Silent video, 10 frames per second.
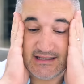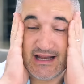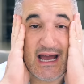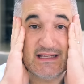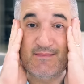This
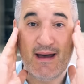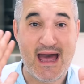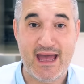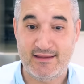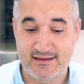guy is
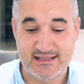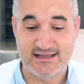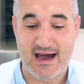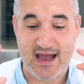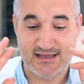mad. This
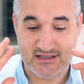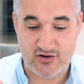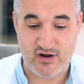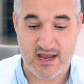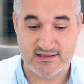guy is
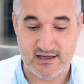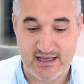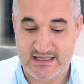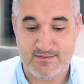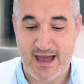crazy. He's